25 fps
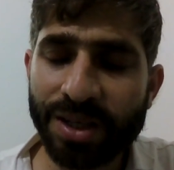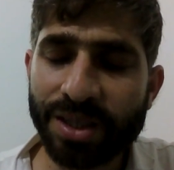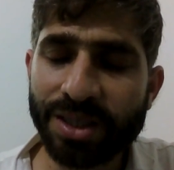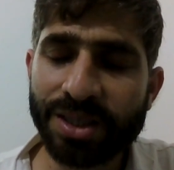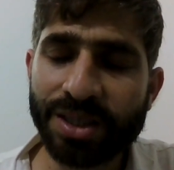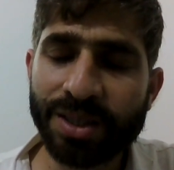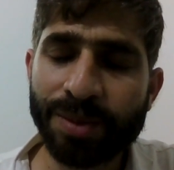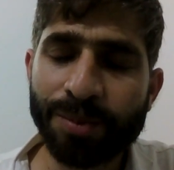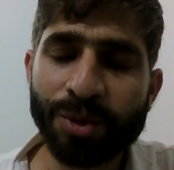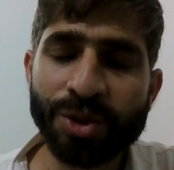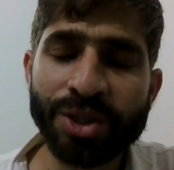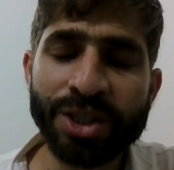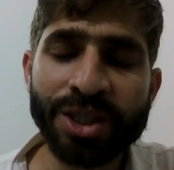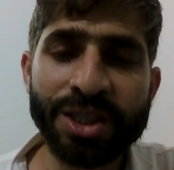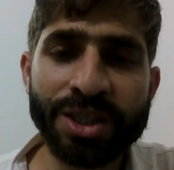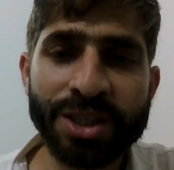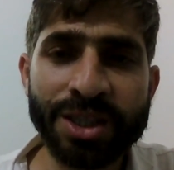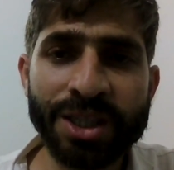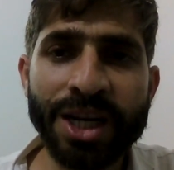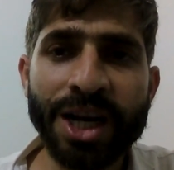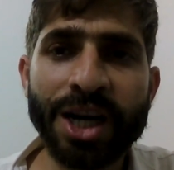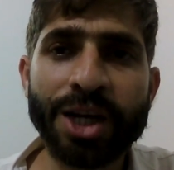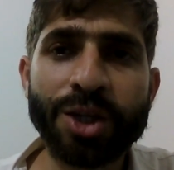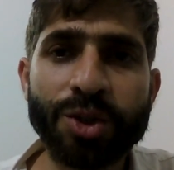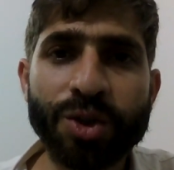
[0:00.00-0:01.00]
suppose this
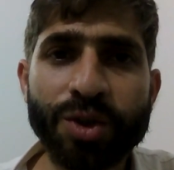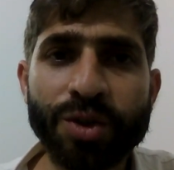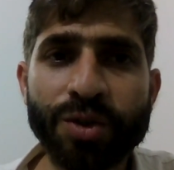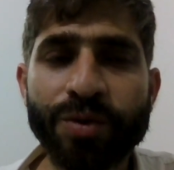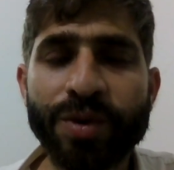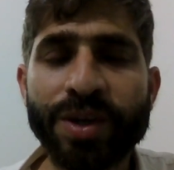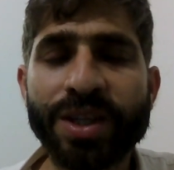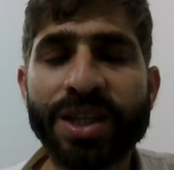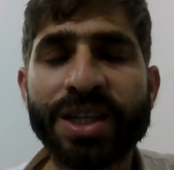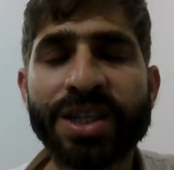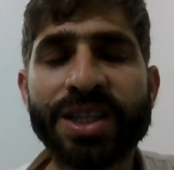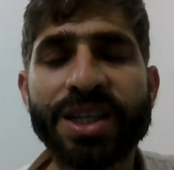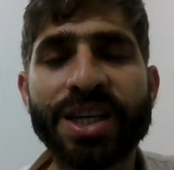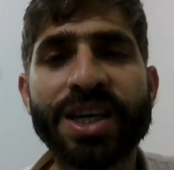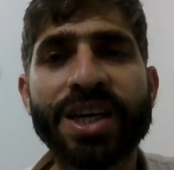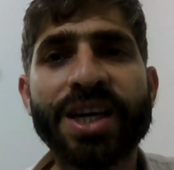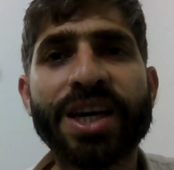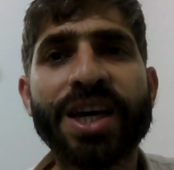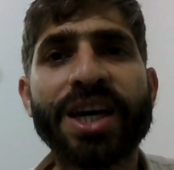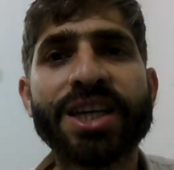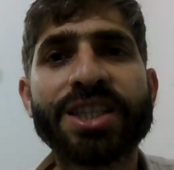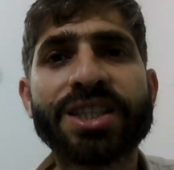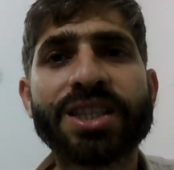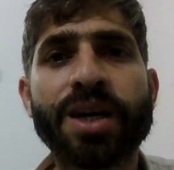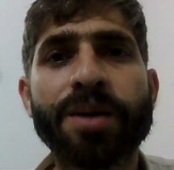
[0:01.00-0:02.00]
scenario, whether the A
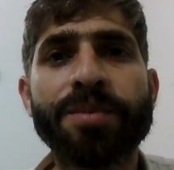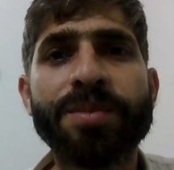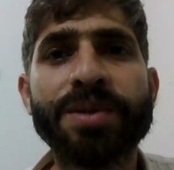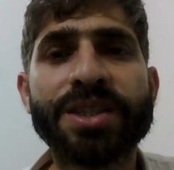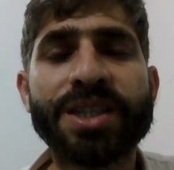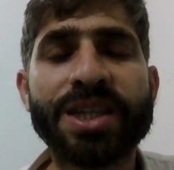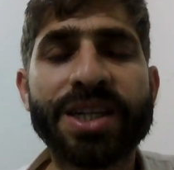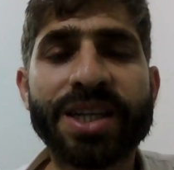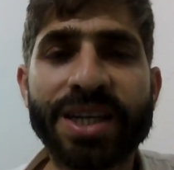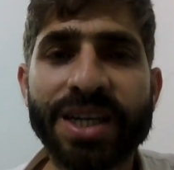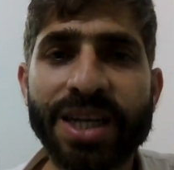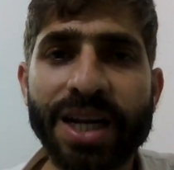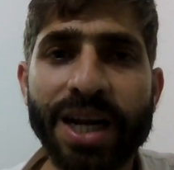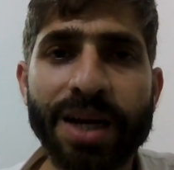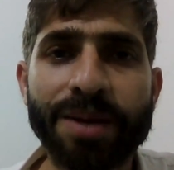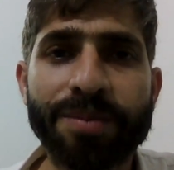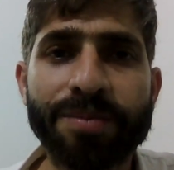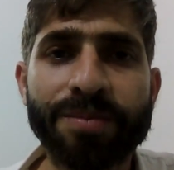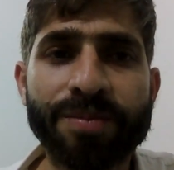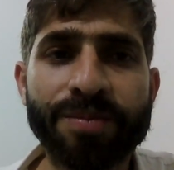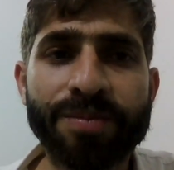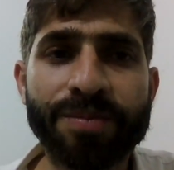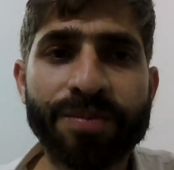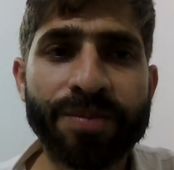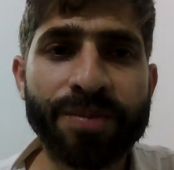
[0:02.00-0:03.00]
has committed a crime,
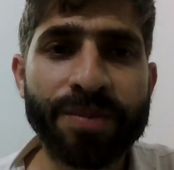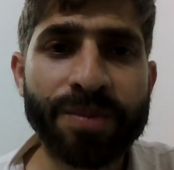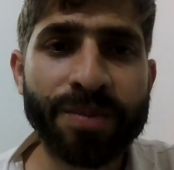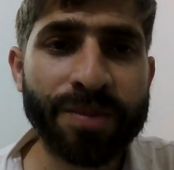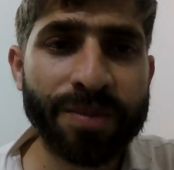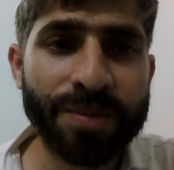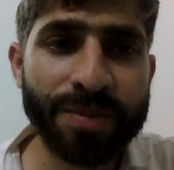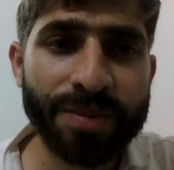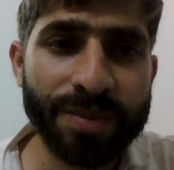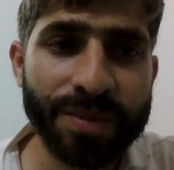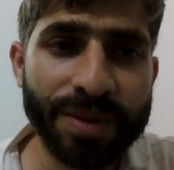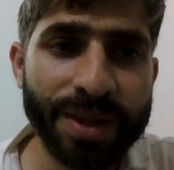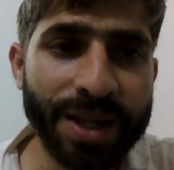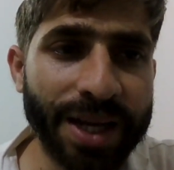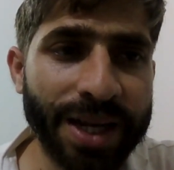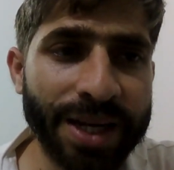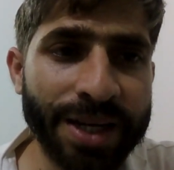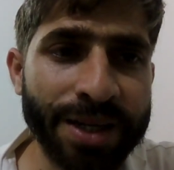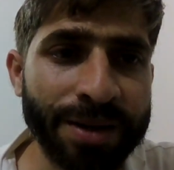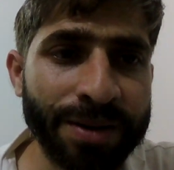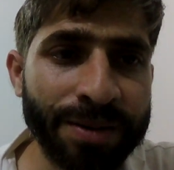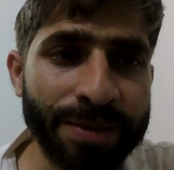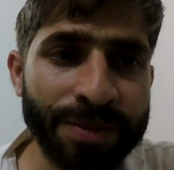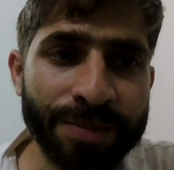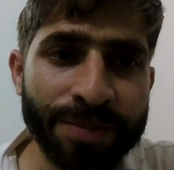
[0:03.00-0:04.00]
then
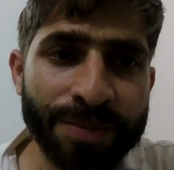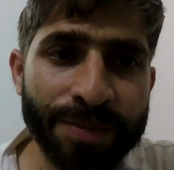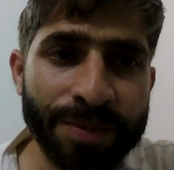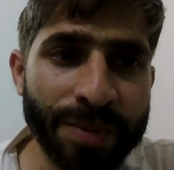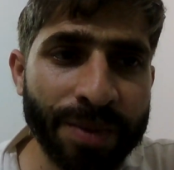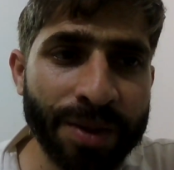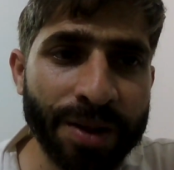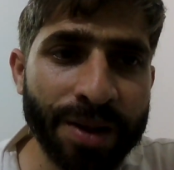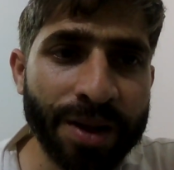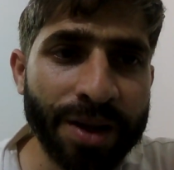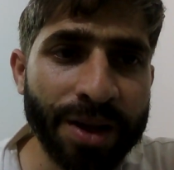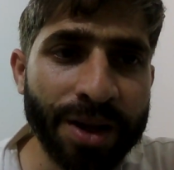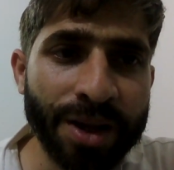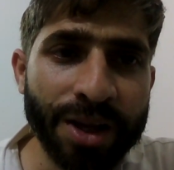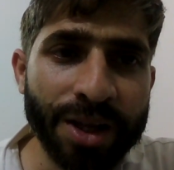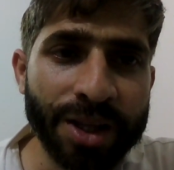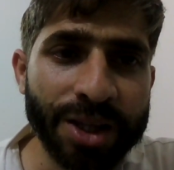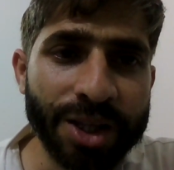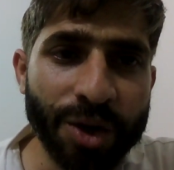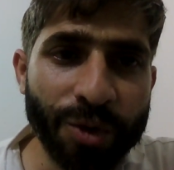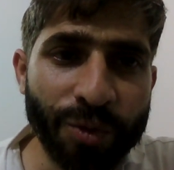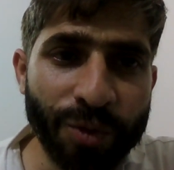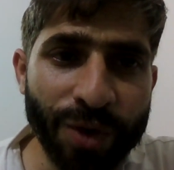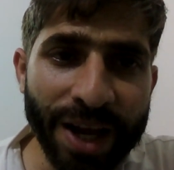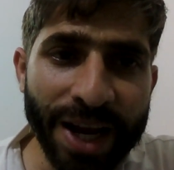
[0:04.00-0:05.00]

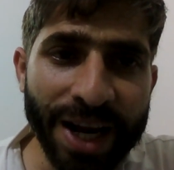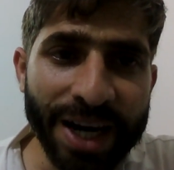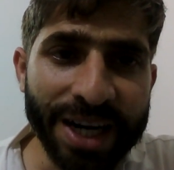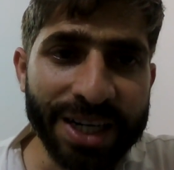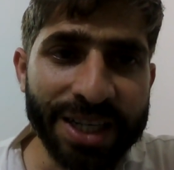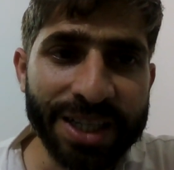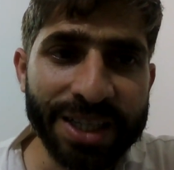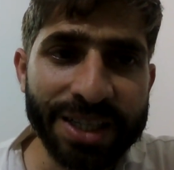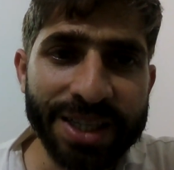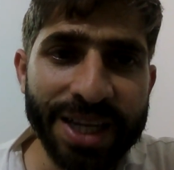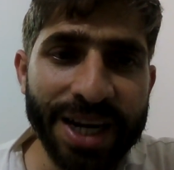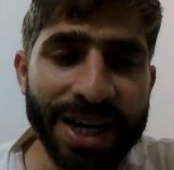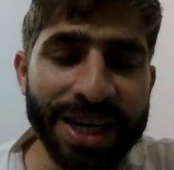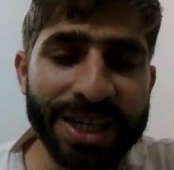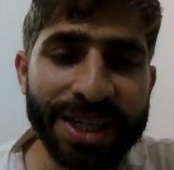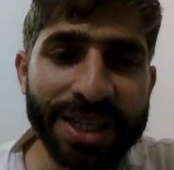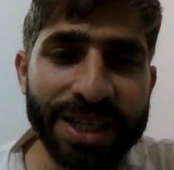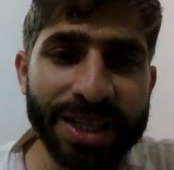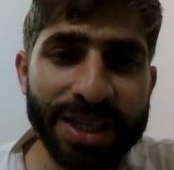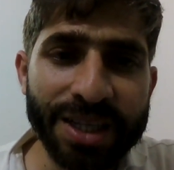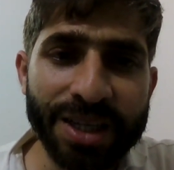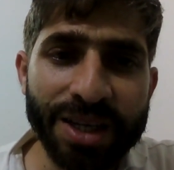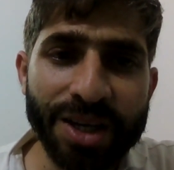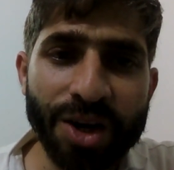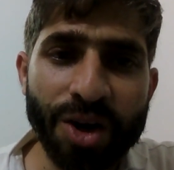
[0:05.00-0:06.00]
the fact that
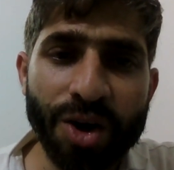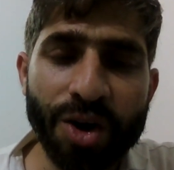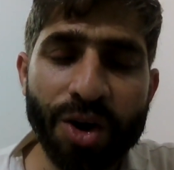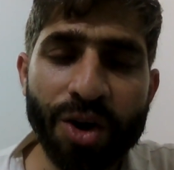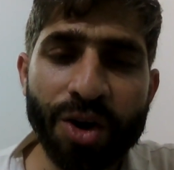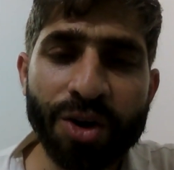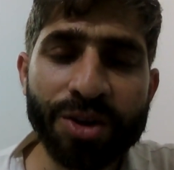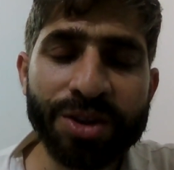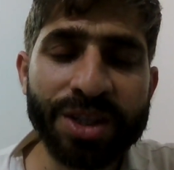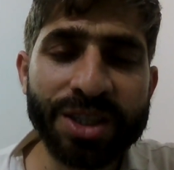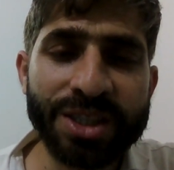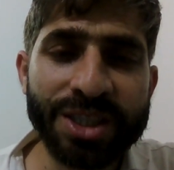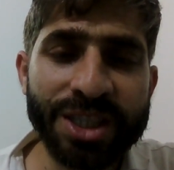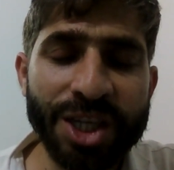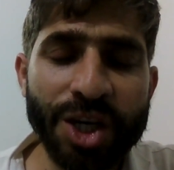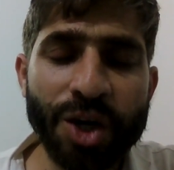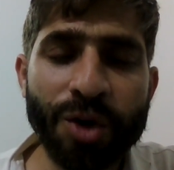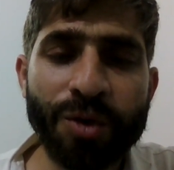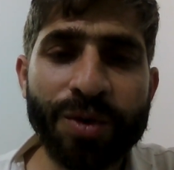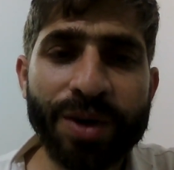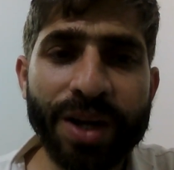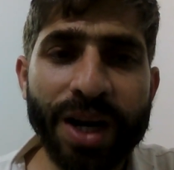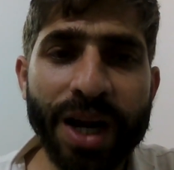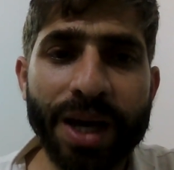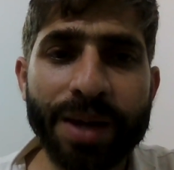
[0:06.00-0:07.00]
on the day
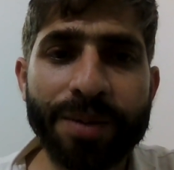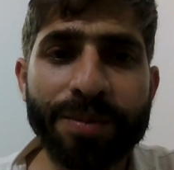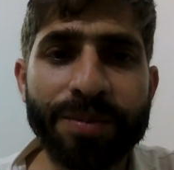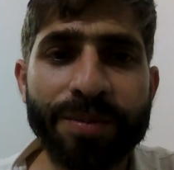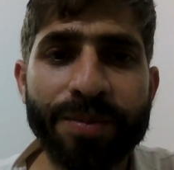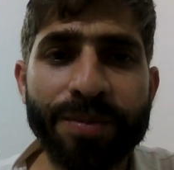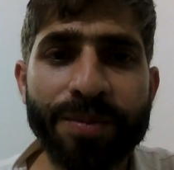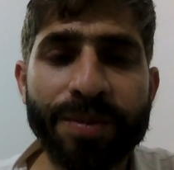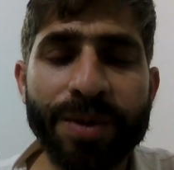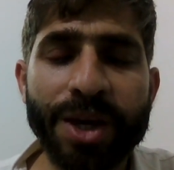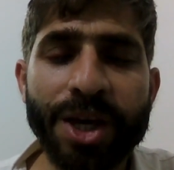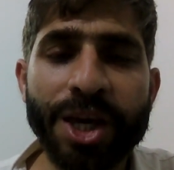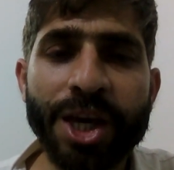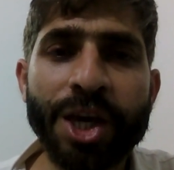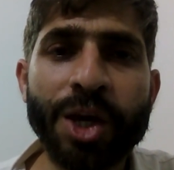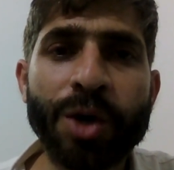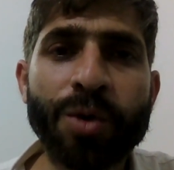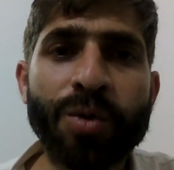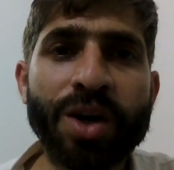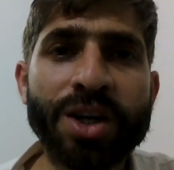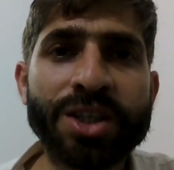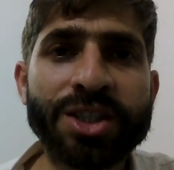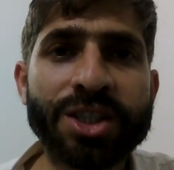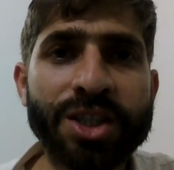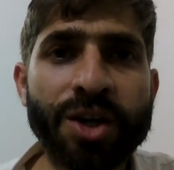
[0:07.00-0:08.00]
of crime A
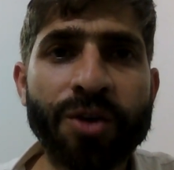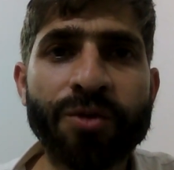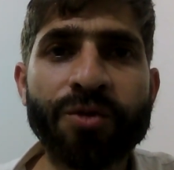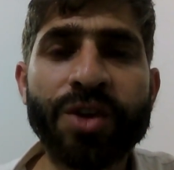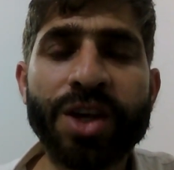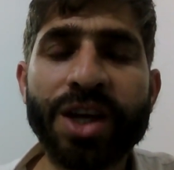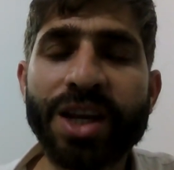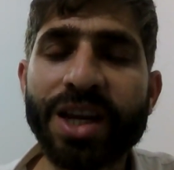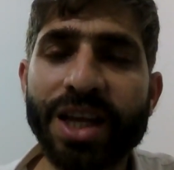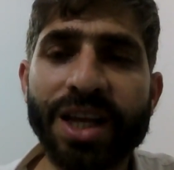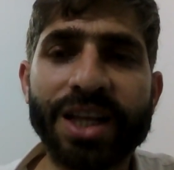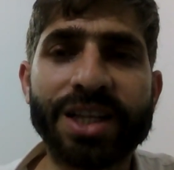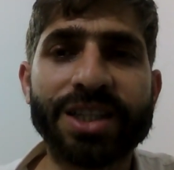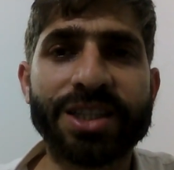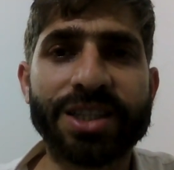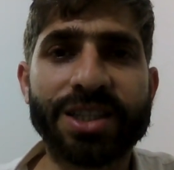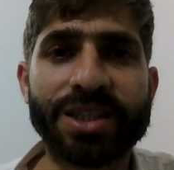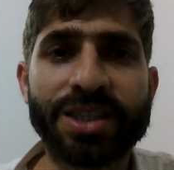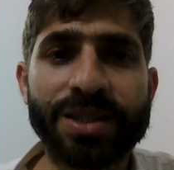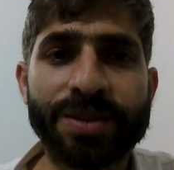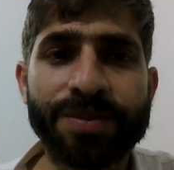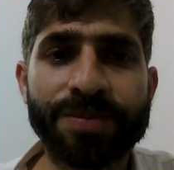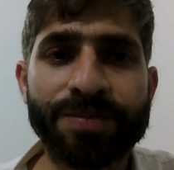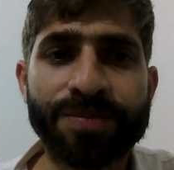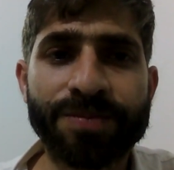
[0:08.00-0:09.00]
was somewhere
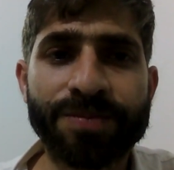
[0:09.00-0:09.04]
else,